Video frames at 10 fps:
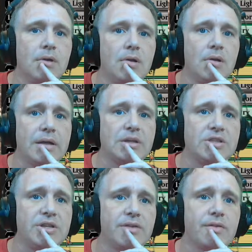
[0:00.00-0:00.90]
Like,
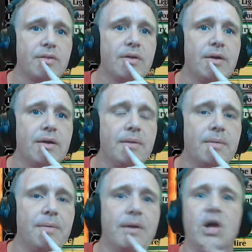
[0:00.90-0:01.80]
just
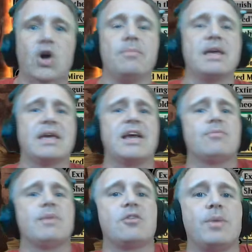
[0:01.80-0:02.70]
help me cast
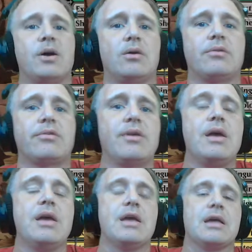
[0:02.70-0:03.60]
my spells,
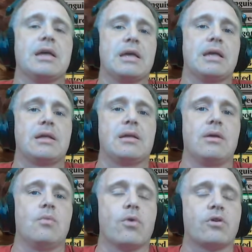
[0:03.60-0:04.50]

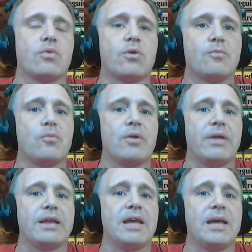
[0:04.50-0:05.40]
work towards more
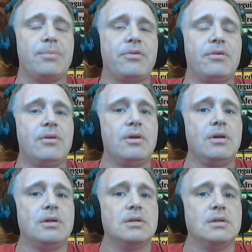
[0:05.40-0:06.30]
land types.
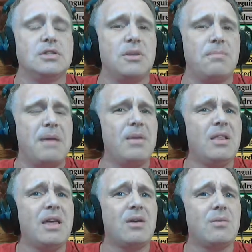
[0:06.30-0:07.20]
So maybe,
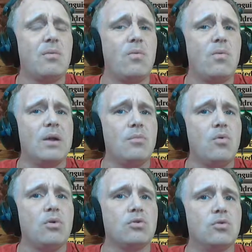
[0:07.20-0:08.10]
like, one
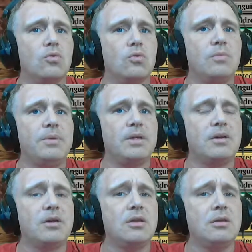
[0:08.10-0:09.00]
more duel would be
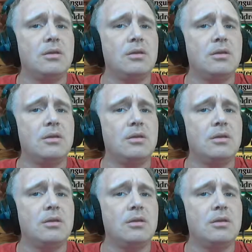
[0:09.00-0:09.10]
good.